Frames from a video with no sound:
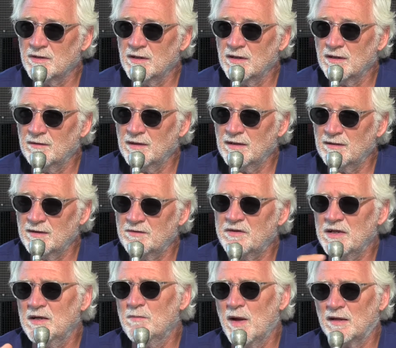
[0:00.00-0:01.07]
It, it,
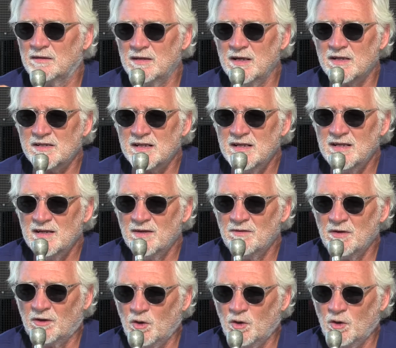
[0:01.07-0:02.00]
think about this: the